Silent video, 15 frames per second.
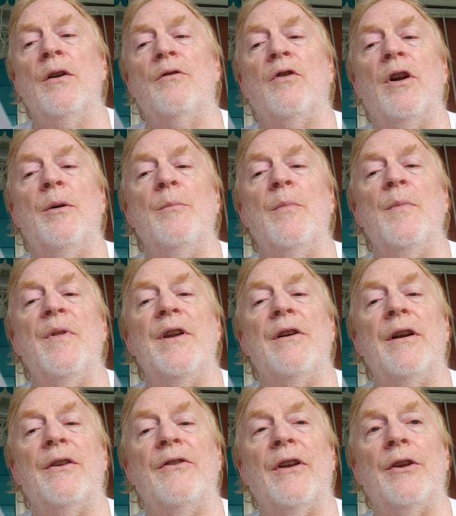from their
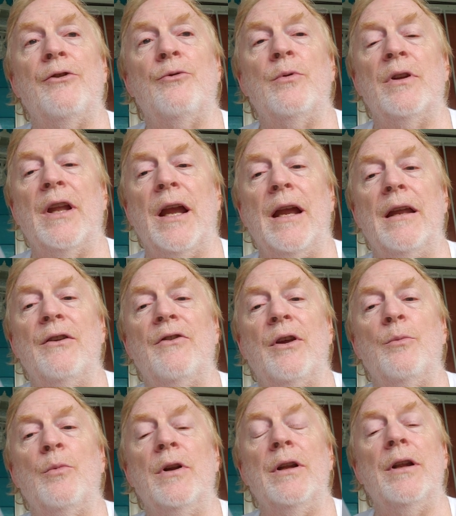ancestral lands
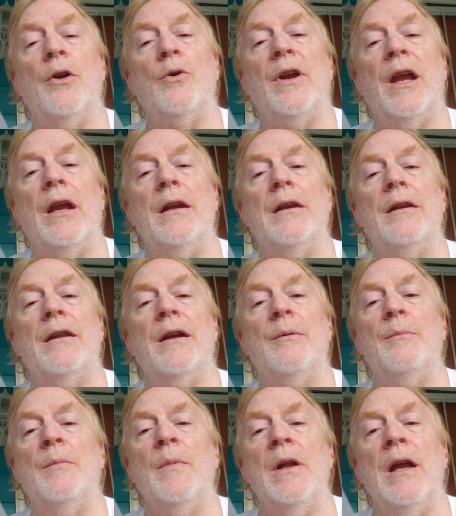and relocated
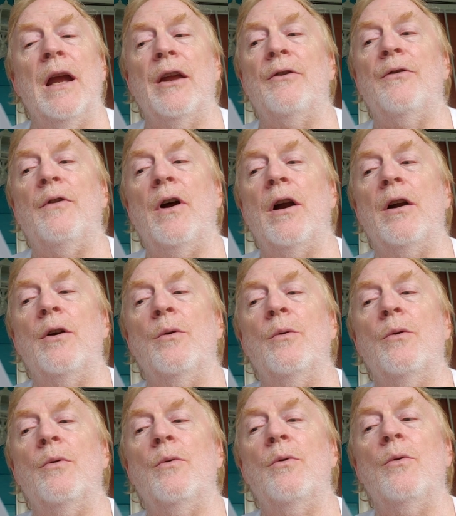them as far
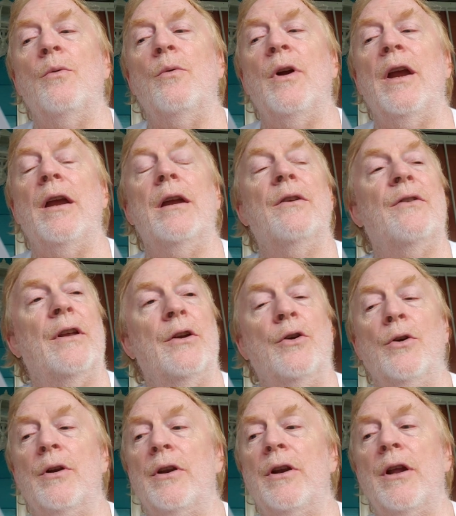away as they
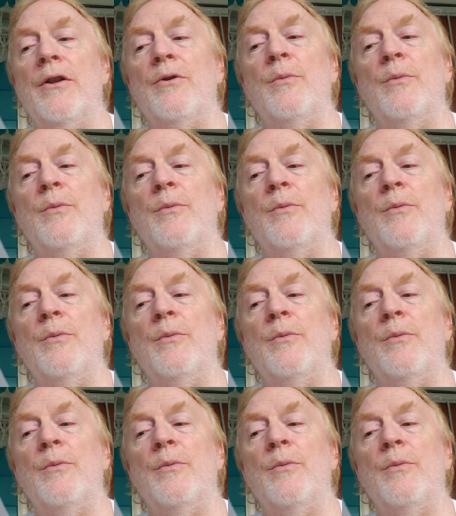could in other